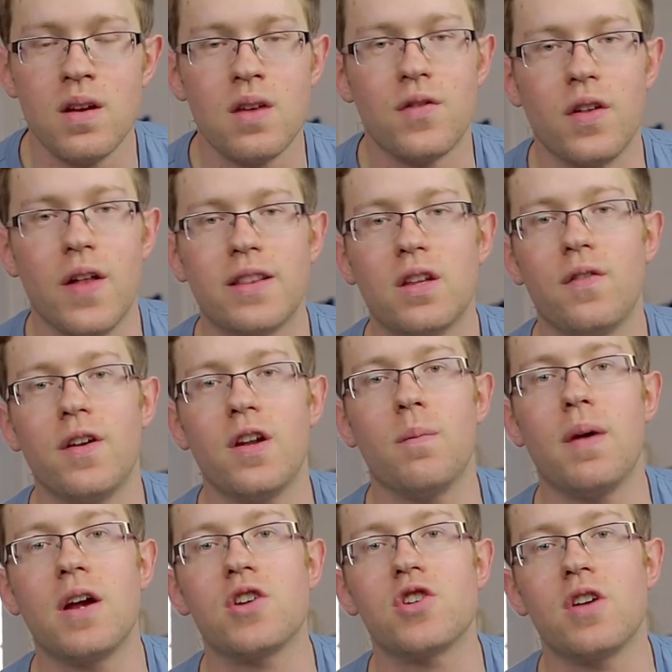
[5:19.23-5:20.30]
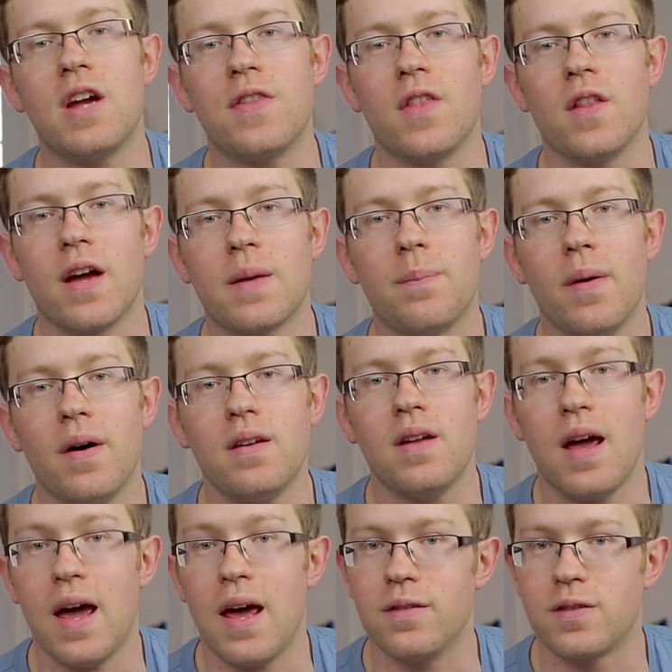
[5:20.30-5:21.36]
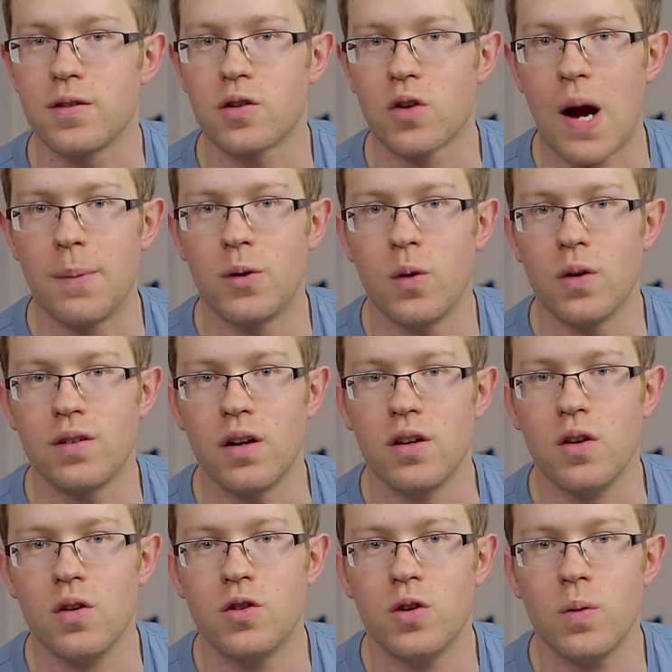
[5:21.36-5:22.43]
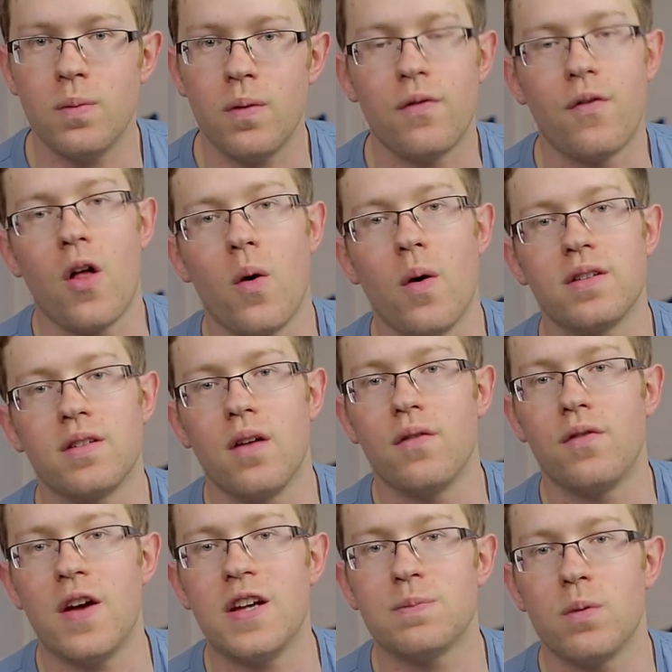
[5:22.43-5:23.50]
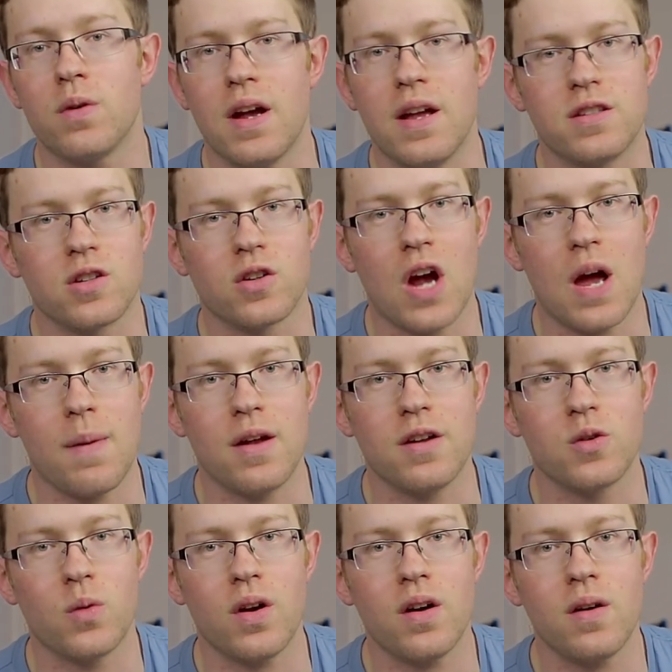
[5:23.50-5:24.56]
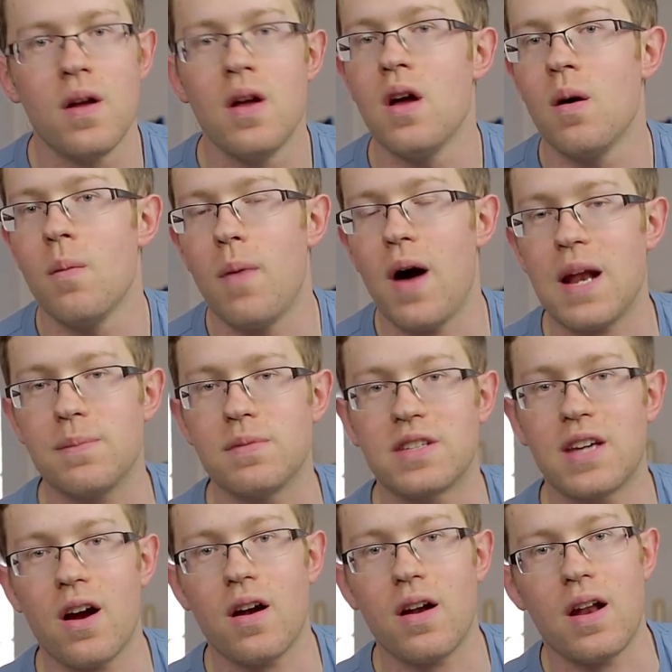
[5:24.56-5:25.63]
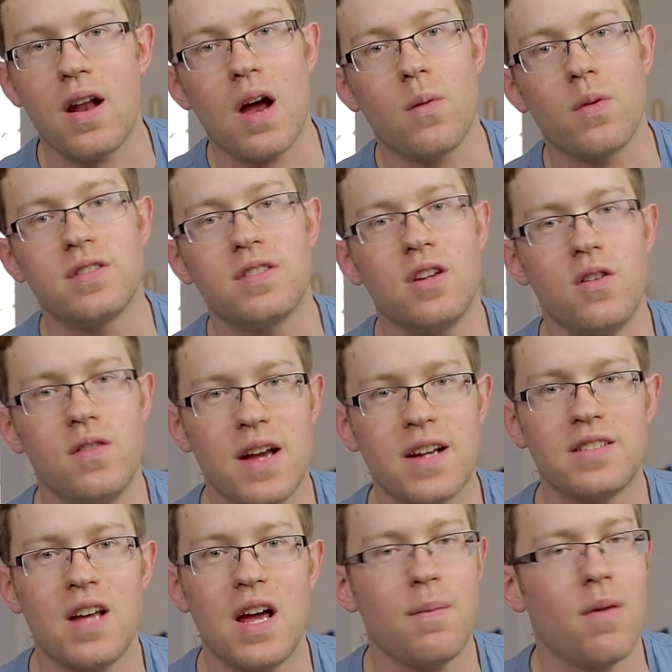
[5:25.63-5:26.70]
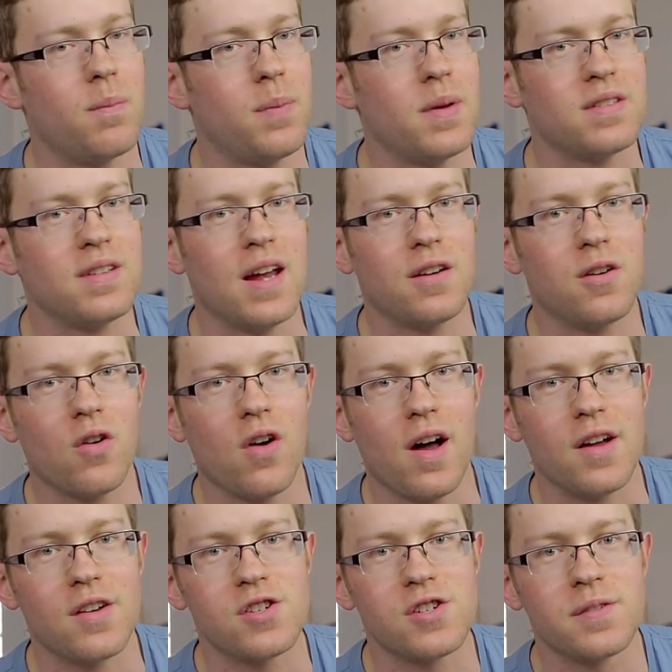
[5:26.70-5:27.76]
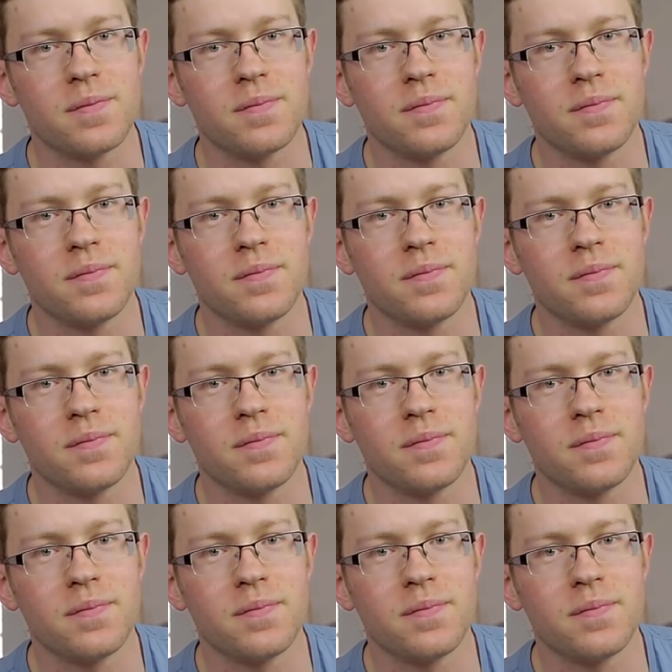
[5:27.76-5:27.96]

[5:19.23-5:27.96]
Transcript: If you liked the video, make sure you hit the like button and subscribe to us on YouTube. Follow us on Facebook, Instagram, and Twitter. My name's Garrett, and I will see you next time on Pistonhead Garage.